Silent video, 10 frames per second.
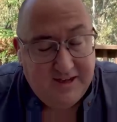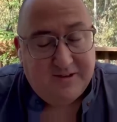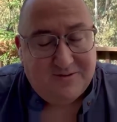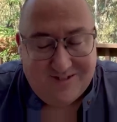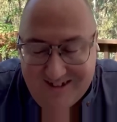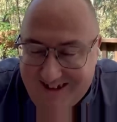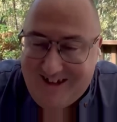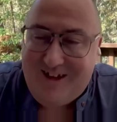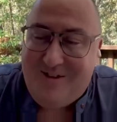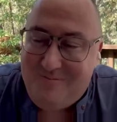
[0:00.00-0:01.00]
Thank you.
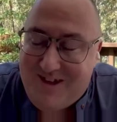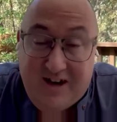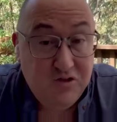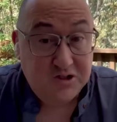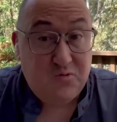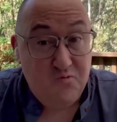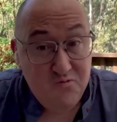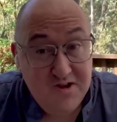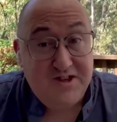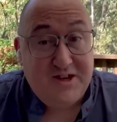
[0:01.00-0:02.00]
And it looks
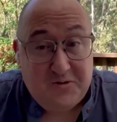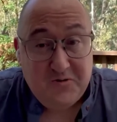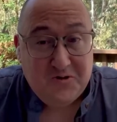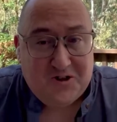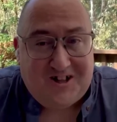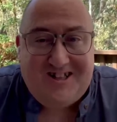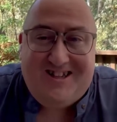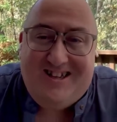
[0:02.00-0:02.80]
really cool.